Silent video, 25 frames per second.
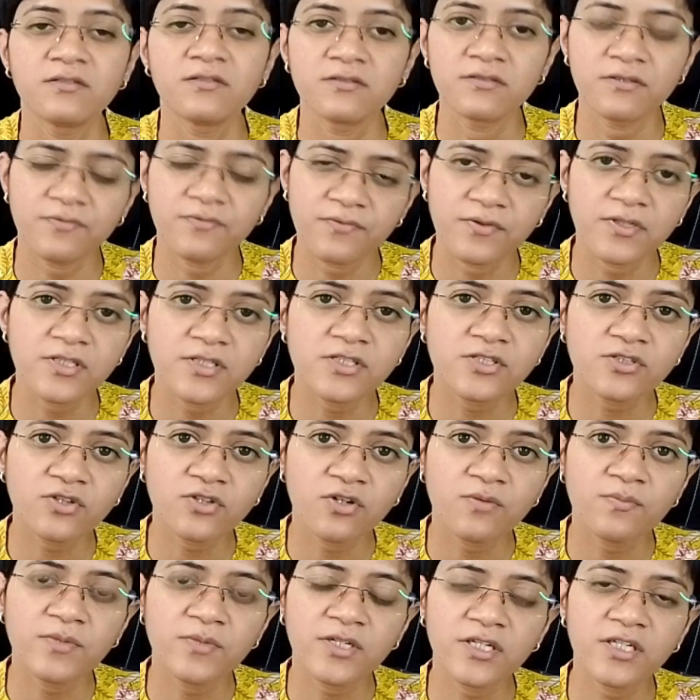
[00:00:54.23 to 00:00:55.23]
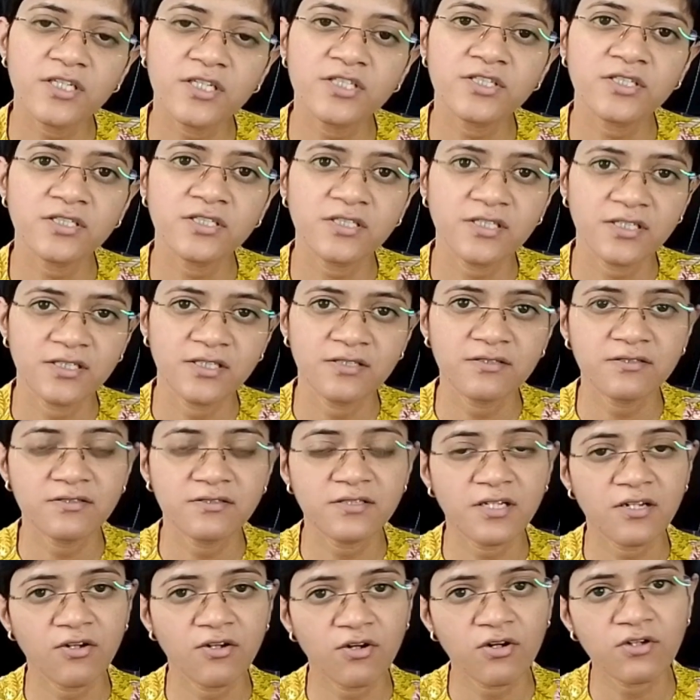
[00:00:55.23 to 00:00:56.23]
The first complication is
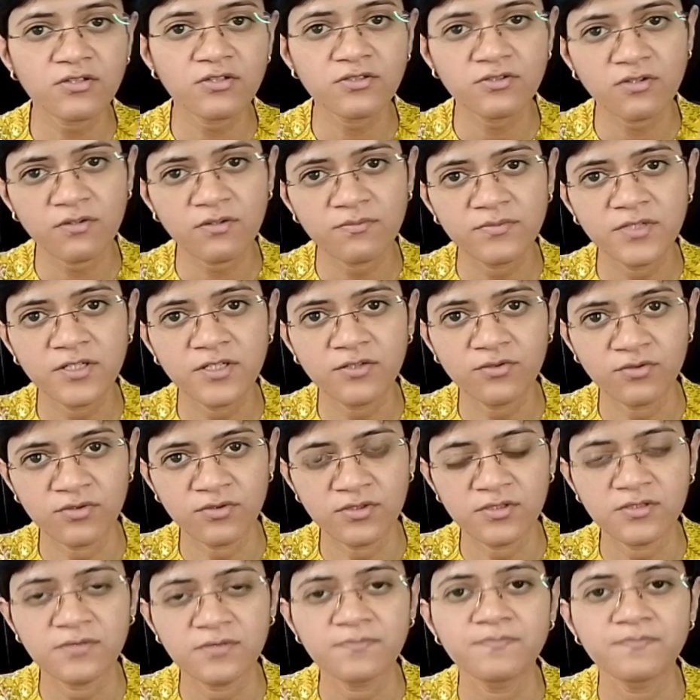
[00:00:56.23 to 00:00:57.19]
the loss of the tooth.